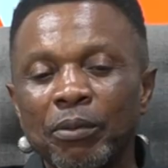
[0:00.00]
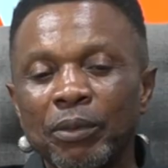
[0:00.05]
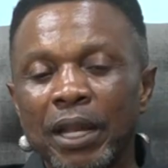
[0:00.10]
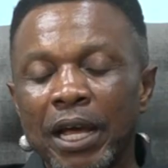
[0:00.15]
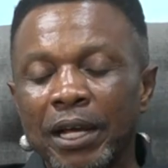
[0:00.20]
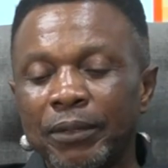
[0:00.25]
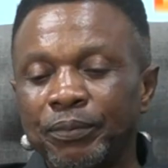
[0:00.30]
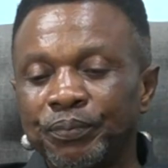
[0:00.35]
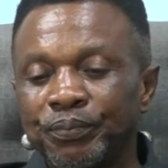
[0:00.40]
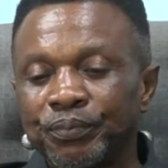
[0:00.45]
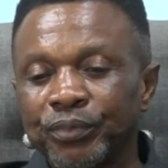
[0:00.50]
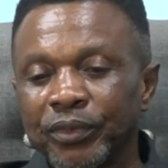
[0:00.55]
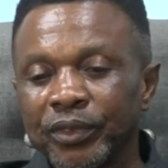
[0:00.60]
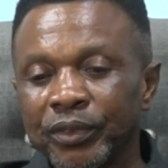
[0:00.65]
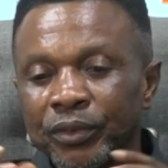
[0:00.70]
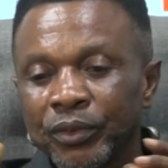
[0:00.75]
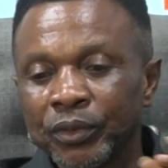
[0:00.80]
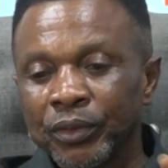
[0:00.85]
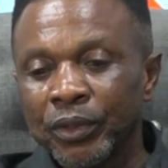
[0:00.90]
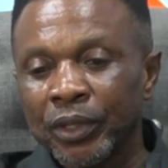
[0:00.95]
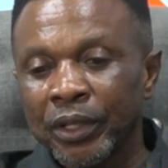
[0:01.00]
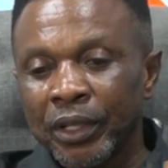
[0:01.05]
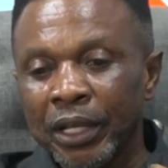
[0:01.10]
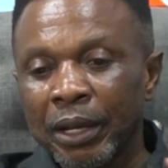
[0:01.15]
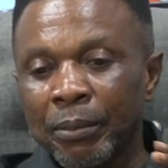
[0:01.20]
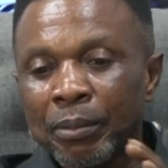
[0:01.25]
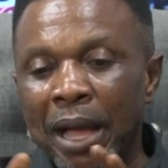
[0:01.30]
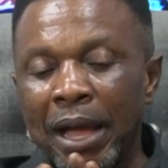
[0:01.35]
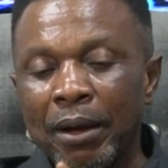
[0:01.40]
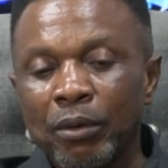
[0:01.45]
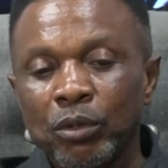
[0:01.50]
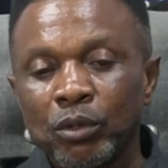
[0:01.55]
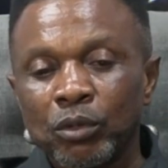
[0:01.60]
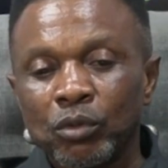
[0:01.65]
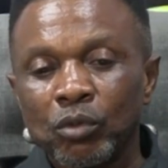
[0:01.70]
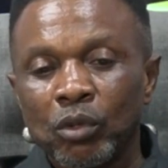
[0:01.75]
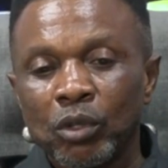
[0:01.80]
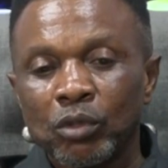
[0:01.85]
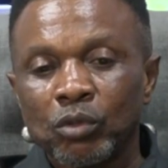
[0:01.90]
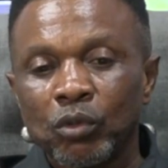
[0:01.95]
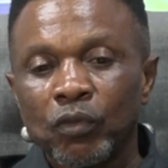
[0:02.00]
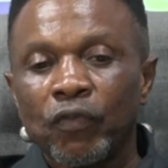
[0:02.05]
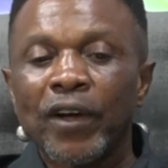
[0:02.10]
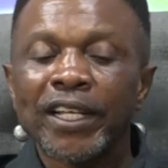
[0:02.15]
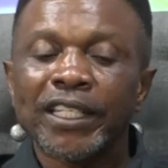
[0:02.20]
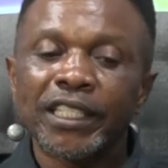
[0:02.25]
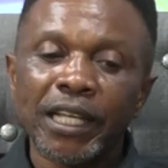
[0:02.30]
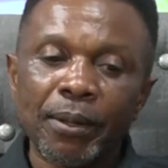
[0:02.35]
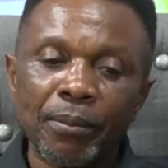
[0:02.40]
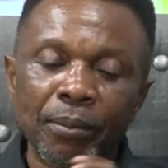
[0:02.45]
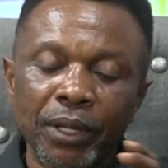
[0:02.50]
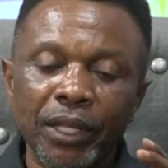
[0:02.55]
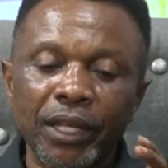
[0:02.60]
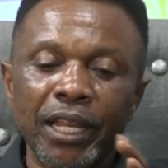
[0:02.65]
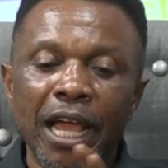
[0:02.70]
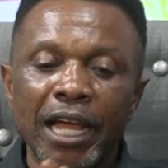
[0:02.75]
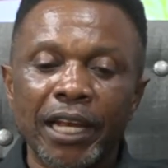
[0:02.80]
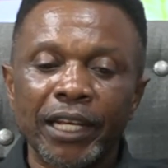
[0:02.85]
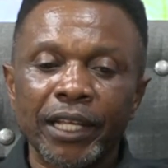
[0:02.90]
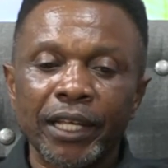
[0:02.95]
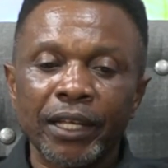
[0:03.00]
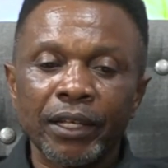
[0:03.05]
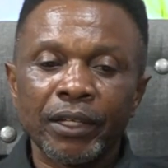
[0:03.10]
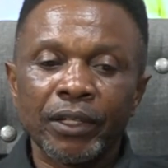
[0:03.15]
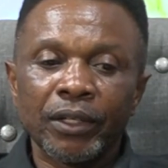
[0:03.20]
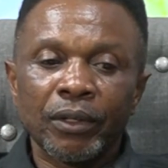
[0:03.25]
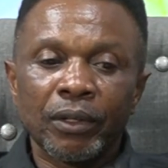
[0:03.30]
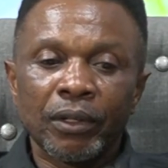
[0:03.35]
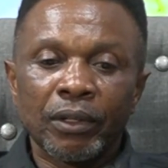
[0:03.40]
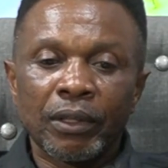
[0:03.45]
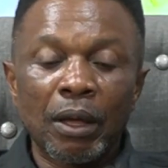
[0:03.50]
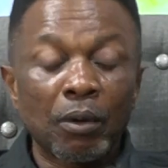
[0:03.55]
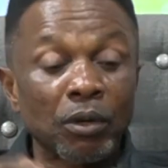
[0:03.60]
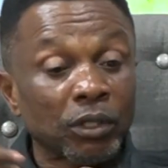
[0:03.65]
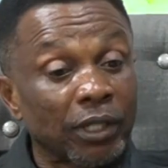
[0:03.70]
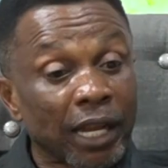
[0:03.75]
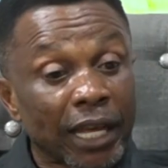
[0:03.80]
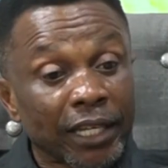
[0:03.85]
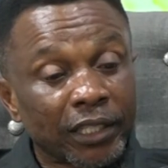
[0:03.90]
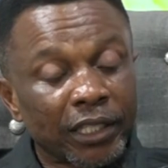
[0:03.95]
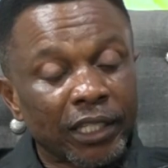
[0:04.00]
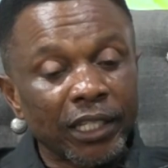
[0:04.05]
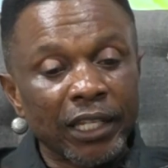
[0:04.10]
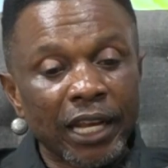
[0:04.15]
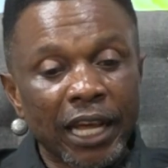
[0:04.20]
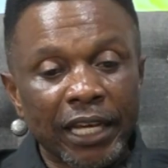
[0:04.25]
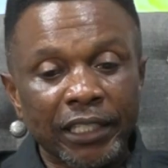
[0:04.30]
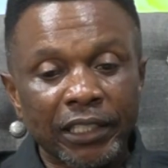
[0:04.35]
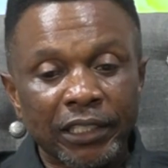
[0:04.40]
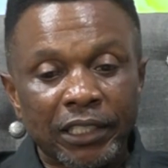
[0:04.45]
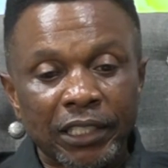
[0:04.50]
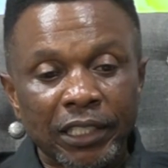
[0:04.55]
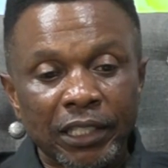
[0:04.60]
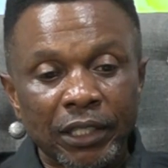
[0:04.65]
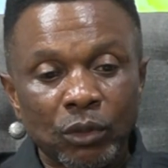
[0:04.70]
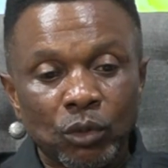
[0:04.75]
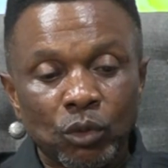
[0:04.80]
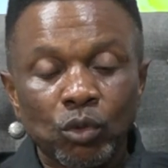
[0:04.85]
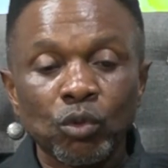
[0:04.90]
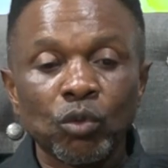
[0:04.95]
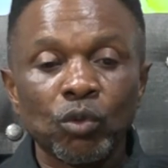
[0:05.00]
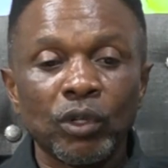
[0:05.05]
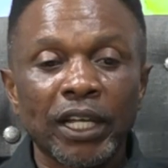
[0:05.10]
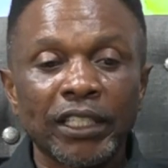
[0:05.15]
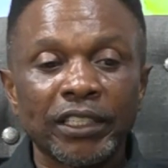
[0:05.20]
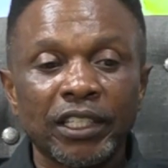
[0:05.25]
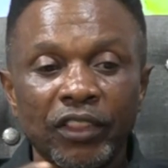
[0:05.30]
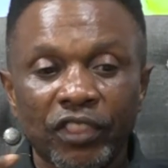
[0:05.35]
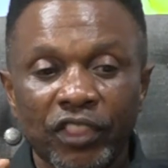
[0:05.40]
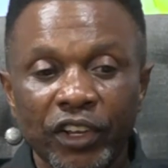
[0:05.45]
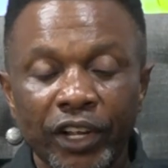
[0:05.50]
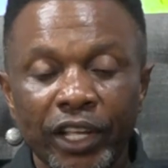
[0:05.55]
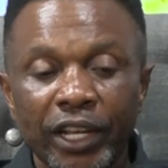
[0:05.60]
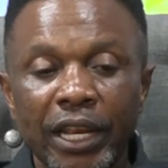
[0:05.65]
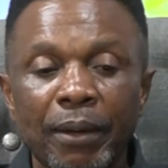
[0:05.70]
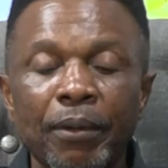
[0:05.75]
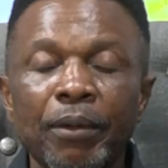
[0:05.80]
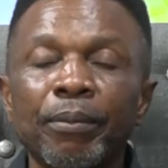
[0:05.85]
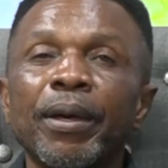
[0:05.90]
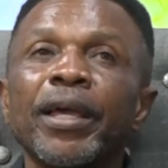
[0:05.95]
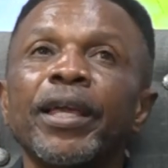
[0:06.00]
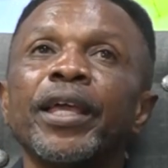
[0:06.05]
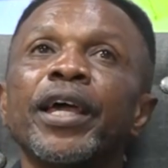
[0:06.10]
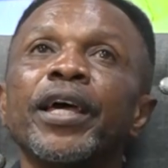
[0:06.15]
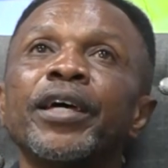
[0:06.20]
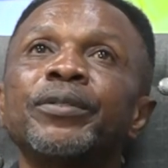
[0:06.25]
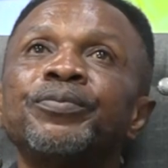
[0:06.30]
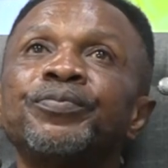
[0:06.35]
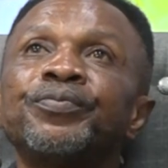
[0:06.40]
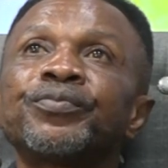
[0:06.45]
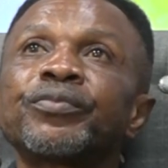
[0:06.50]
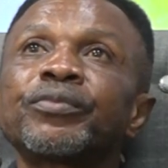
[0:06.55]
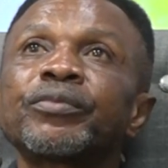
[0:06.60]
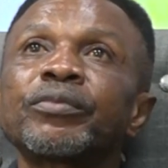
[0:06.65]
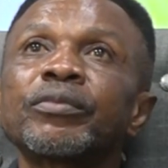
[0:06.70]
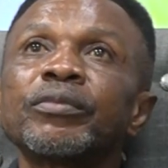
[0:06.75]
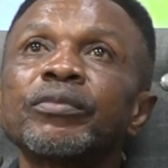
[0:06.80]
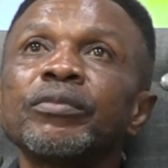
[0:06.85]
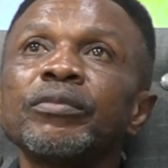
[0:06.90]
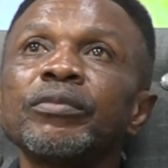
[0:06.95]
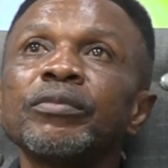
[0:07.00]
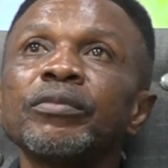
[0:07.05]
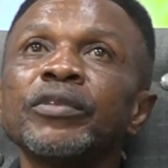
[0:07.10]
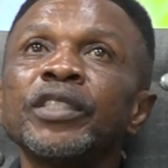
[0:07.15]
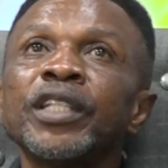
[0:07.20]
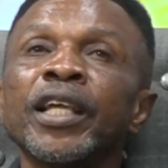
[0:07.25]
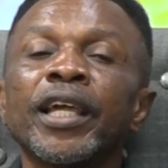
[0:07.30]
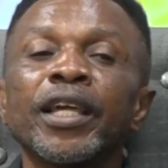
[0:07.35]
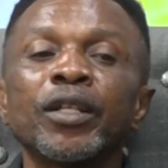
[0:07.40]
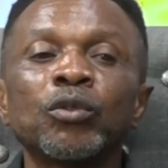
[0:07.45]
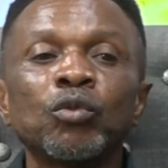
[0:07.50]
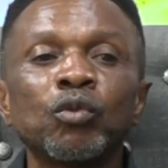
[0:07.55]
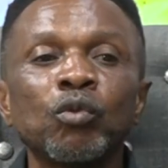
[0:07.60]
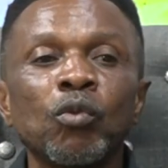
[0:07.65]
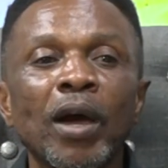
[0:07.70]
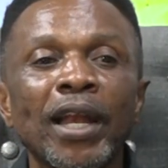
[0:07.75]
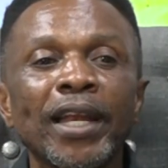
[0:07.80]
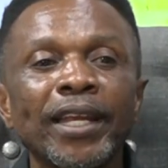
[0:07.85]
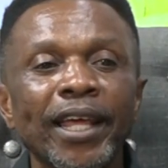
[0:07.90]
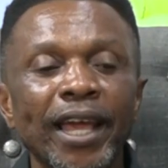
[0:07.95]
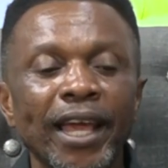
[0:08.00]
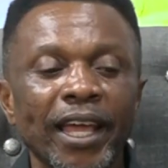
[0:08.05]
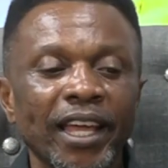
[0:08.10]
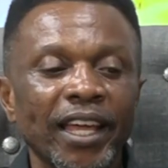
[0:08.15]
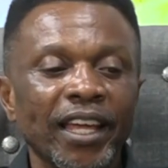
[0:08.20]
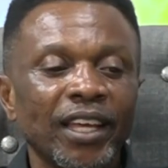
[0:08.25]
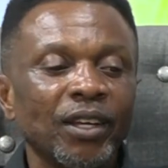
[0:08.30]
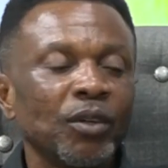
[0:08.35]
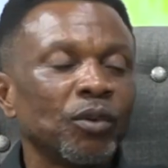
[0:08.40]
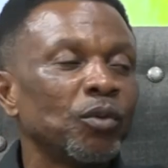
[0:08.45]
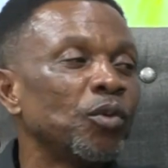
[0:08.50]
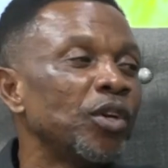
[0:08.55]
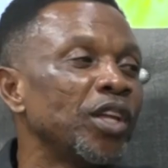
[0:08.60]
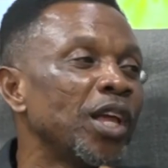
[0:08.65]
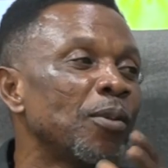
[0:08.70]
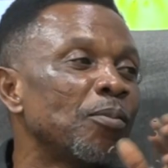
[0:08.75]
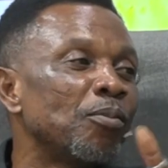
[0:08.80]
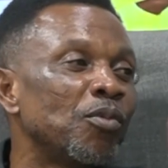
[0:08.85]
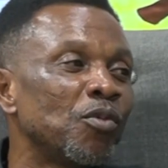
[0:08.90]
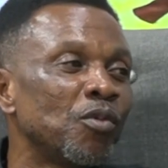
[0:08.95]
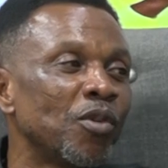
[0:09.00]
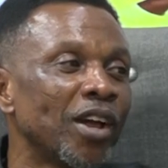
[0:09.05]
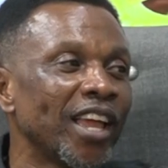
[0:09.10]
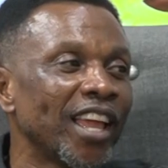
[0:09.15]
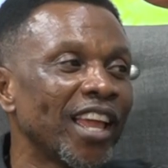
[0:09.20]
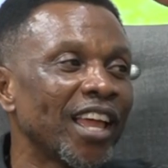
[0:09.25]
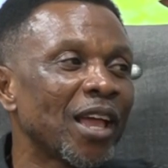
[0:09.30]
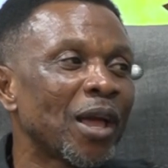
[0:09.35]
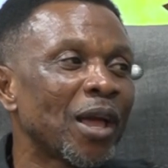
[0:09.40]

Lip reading: Now, Bakons was so fetcher me near day. That was 1992-93. I'm a bear. Get to what day we a buey,